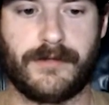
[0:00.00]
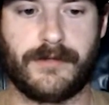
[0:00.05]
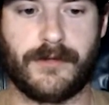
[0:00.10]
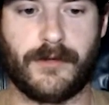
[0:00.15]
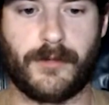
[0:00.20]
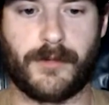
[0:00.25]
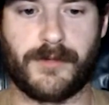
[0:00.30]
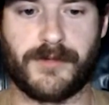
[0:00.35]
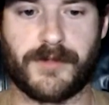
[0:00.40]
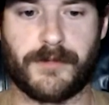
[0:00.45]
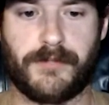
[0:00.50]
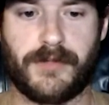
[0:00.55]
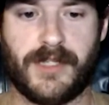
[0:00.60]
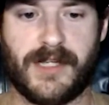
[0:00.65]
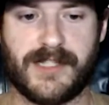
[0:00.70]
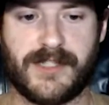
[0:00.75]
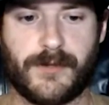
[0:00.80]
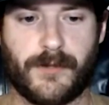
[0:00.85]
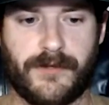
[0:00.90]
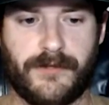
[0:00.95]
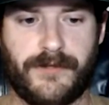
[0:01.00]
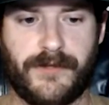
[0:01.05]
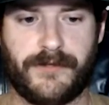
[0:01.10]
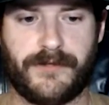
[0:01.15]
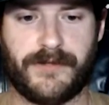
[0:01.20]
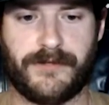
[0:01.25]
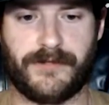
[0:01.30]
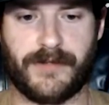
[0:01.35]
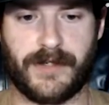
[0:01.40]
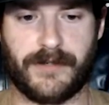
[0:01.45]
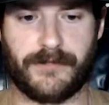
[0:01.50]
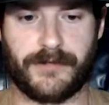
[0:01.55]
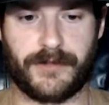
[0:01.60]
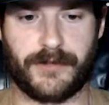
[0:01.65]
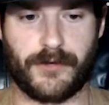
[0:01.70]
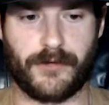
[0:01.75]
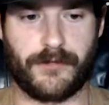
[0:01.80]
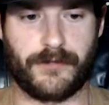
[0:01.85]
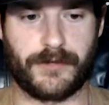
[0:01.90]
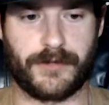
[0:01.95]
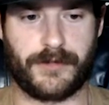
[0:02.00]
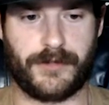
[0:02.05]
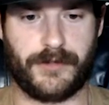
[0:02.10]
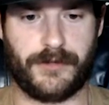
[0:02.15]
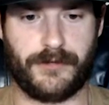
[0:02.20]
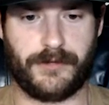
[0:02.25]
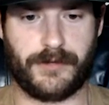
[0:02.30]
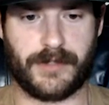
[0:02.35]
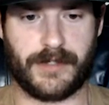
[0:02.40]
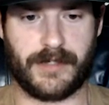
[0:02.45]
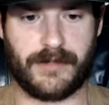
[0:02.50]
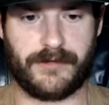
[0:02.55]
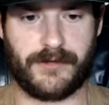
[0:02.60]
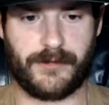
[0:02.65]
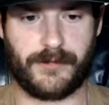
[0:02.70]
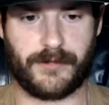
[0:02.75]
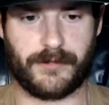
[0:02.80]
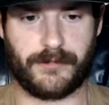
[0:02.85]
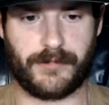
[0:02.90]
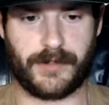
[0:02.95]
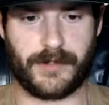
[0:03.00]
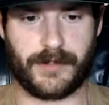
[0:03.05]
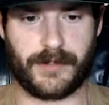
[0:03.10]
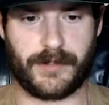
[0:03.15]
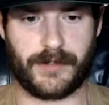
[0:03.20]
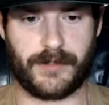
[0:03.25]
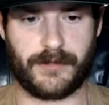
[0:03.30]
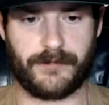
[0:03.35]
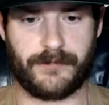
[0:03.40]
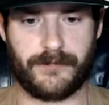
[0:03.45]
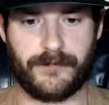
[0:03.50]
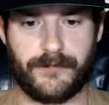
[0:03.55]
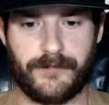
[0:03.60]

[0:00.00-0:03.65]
and it was a plus 155 on the over 2.5. I just want to bring it up.